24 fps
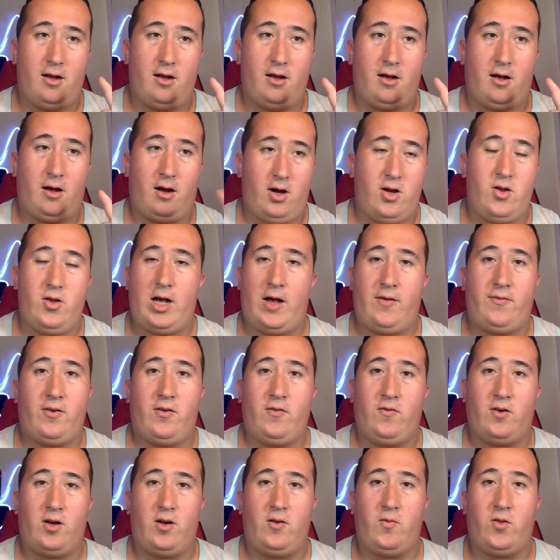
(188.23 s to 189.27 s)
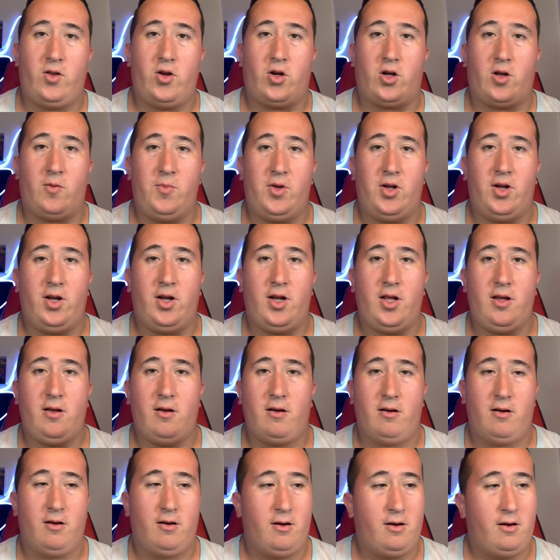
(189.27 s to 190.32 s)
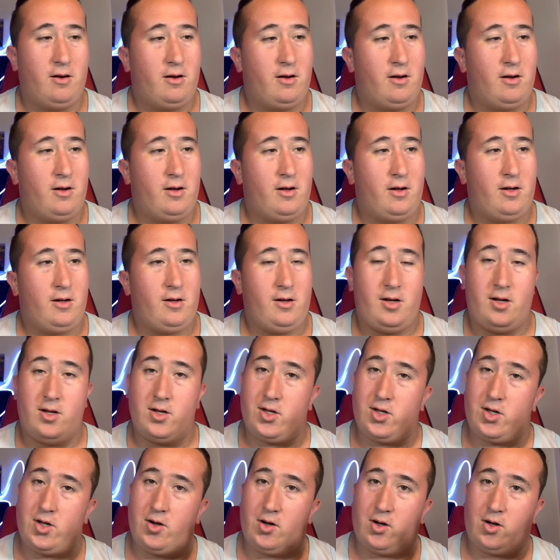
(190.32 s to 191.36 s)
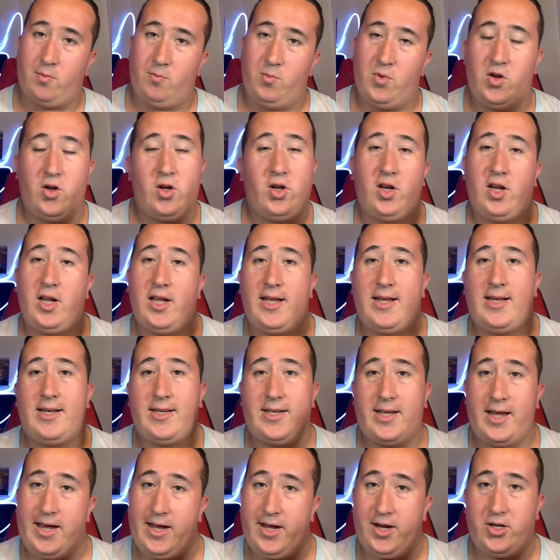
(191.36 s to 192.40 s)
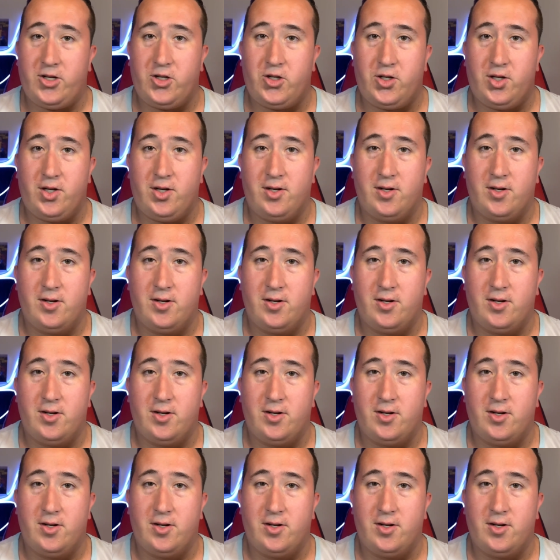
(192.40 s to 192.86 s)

are you having fun with your community? Is your community engaged?